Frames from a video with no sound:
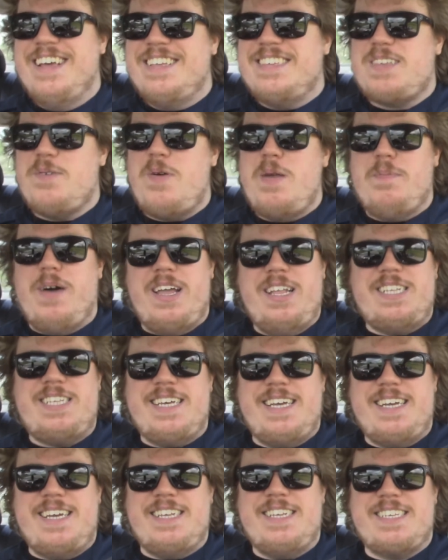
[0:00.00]
So we might
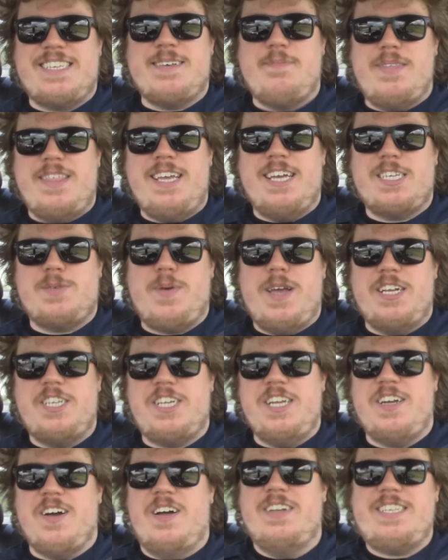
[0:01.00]
dig into some of the
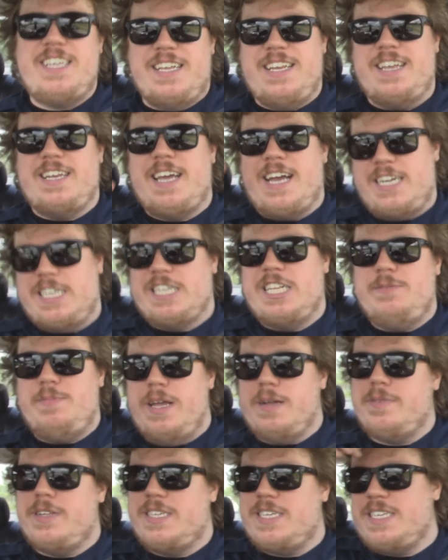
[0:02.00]
expansion content and actually be
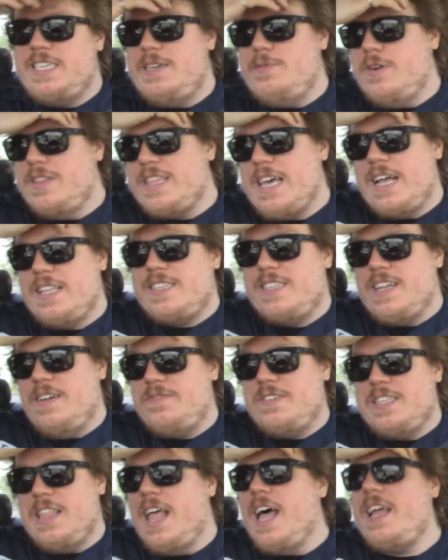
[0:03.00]
able to see what that
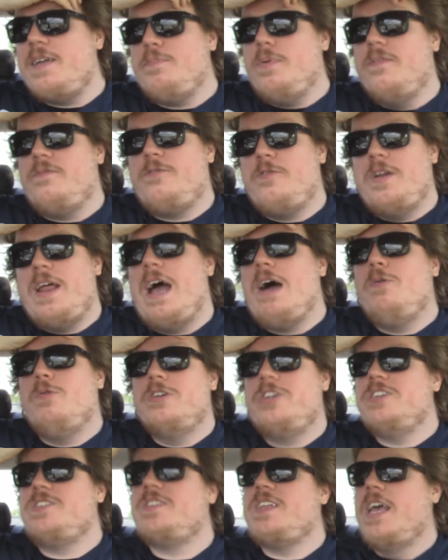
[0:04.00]
stuff's like. But for now,
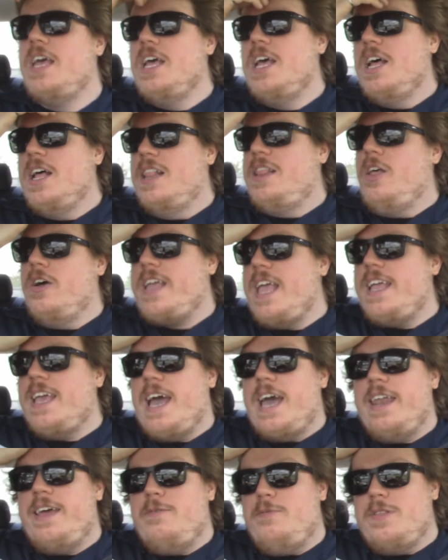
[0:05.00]
we're just looking
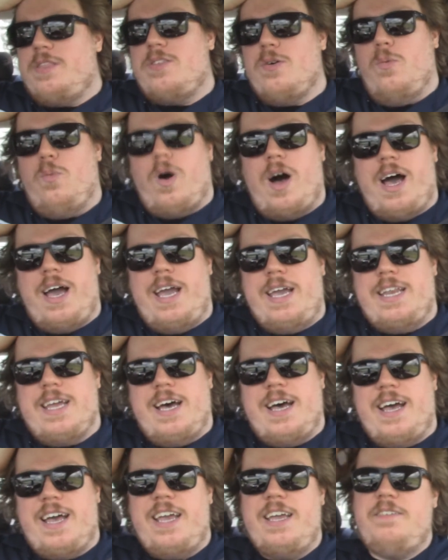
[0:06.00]
at it with the
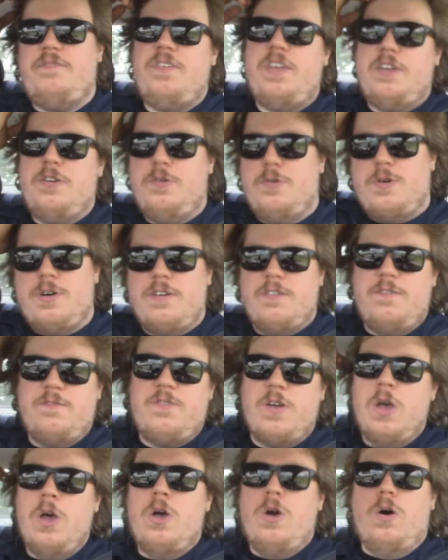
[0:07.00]
wide-eyed view of,
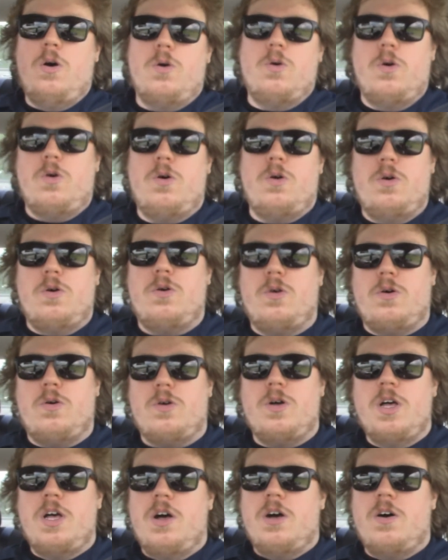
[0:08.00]

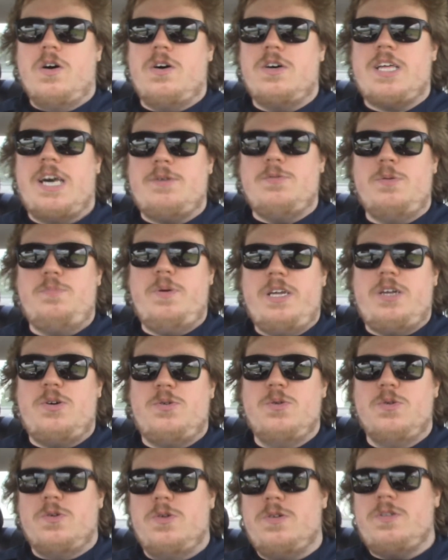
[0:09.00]
oh, that would be
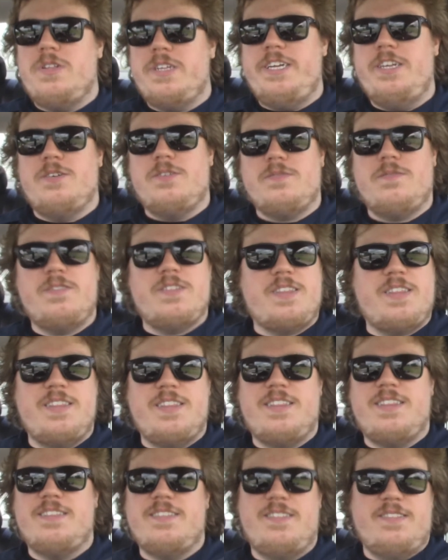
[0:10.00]
cool, you know,
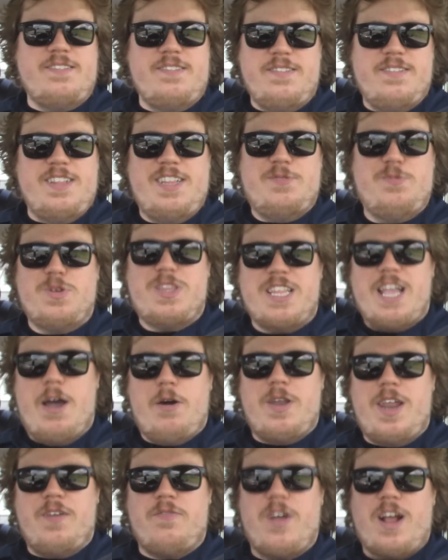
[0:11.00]

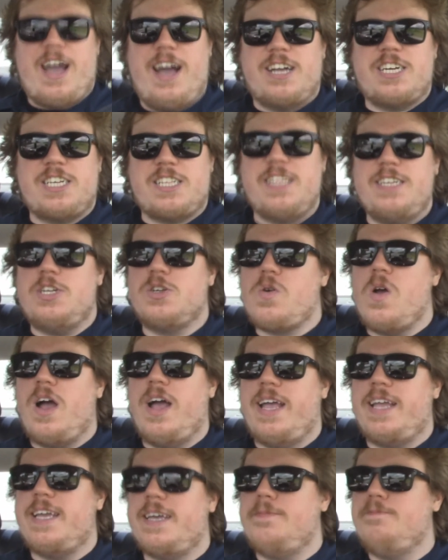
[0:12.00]
without ever actually
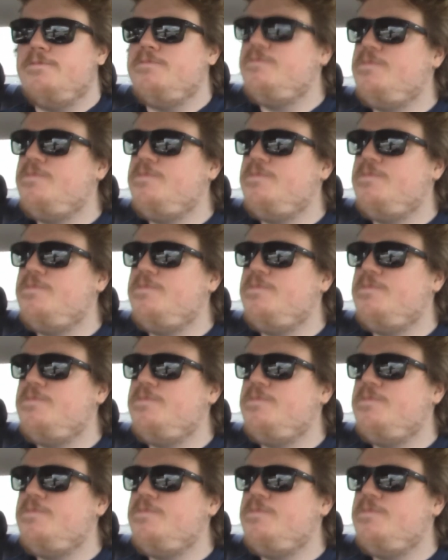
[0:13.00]
trying it.